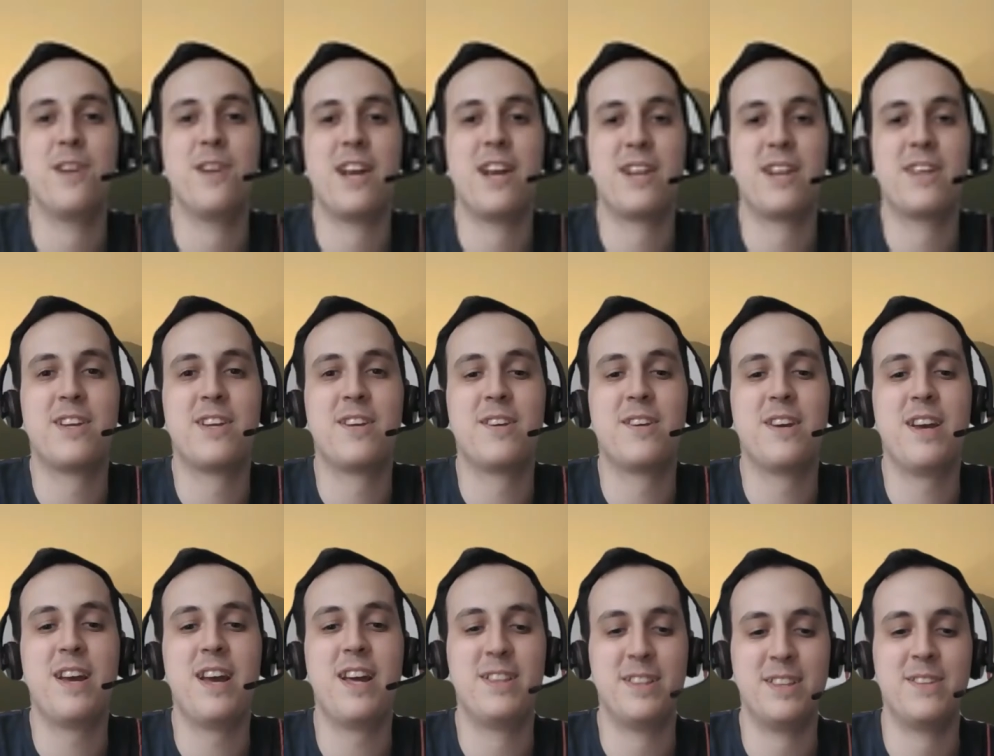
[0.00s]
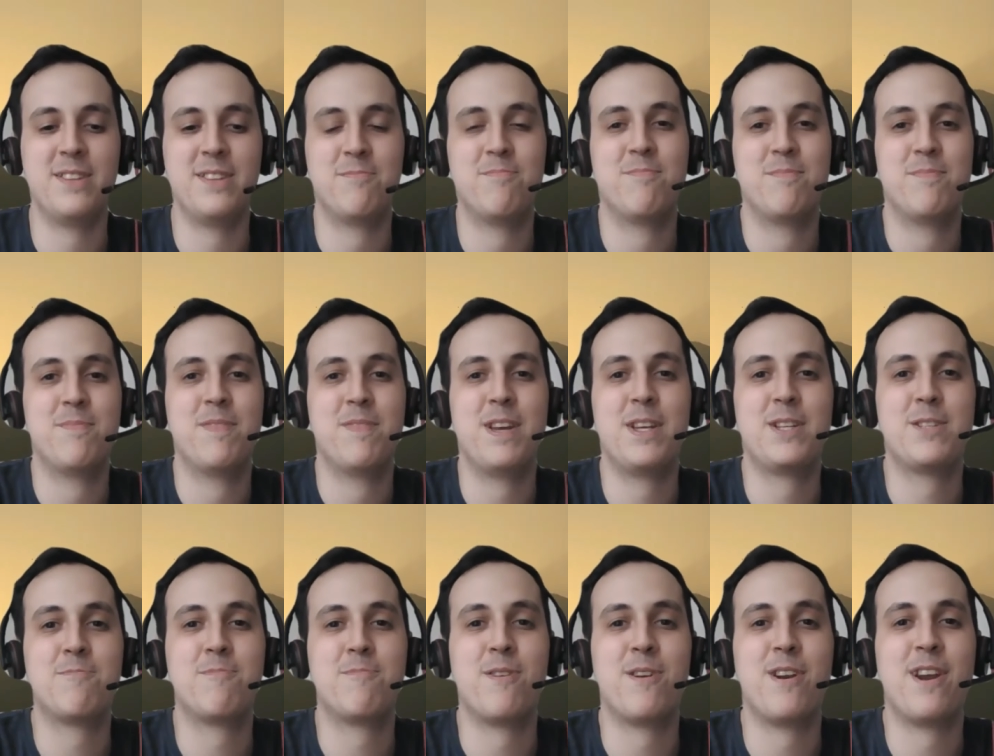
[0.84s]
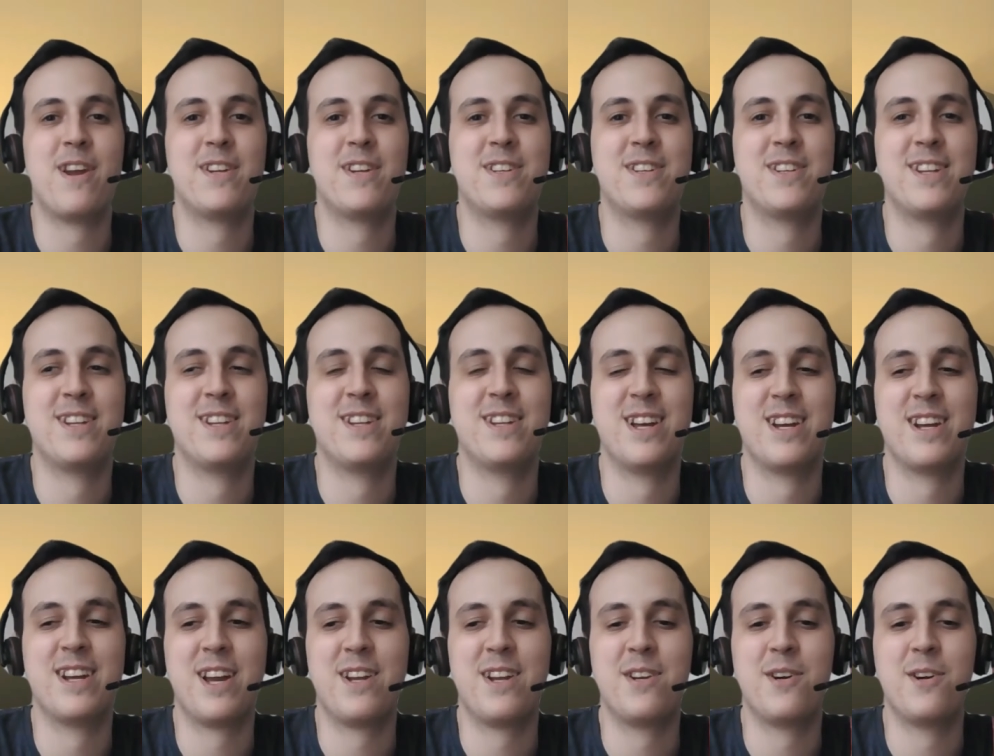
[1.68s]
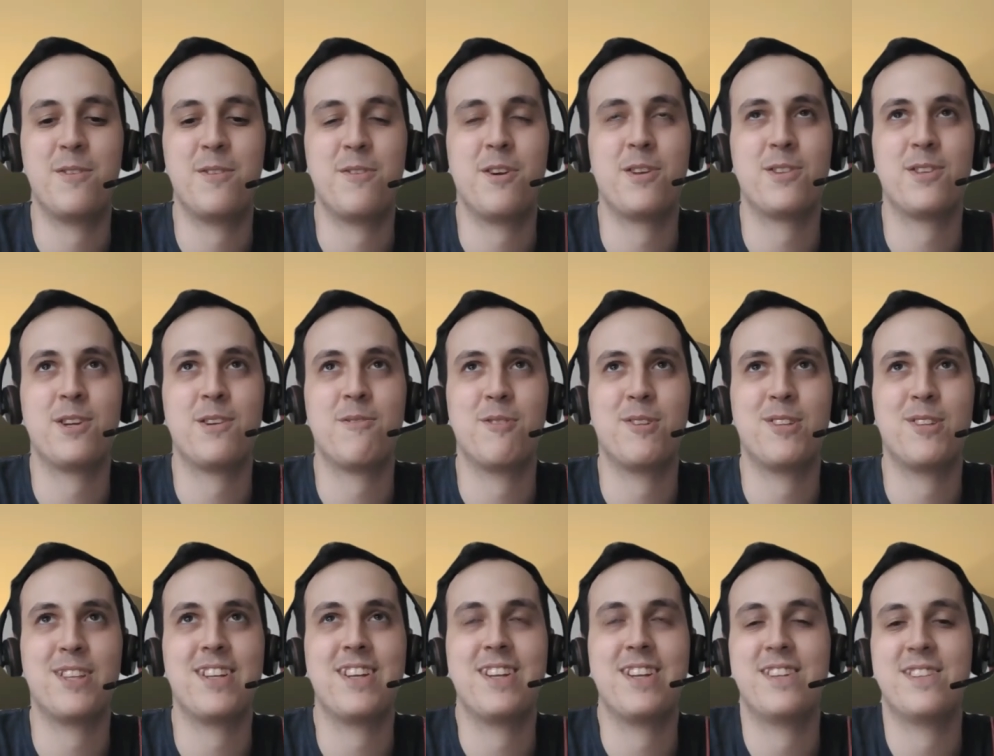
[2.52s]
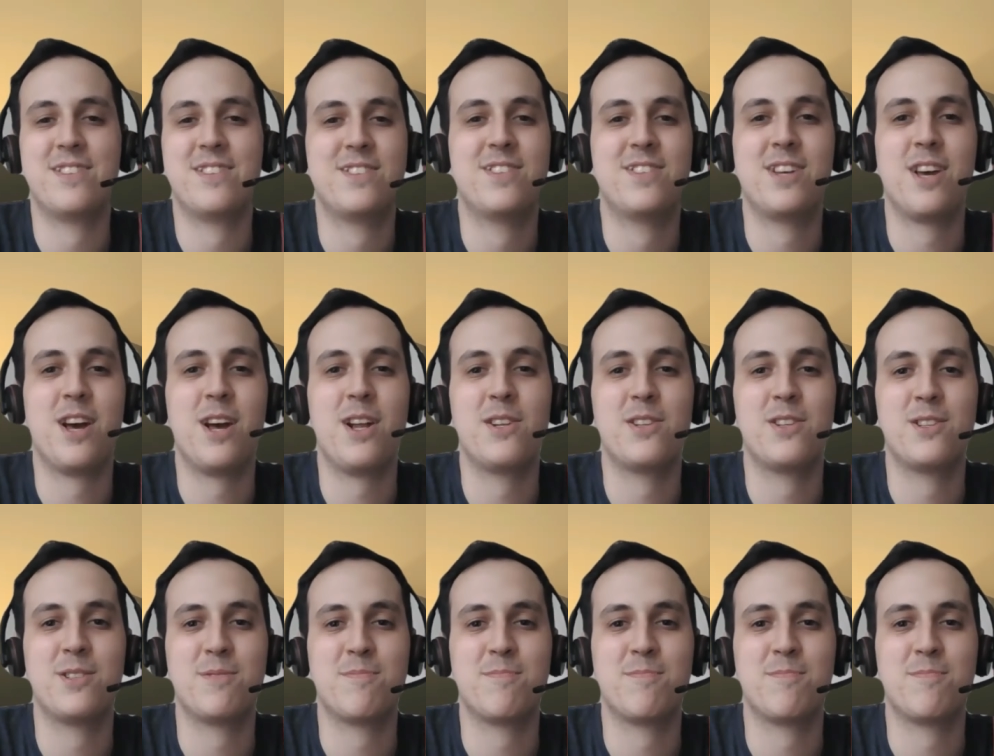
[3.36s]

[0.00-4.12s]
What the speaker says: like, and experientially, like, I know if I turn within, it'll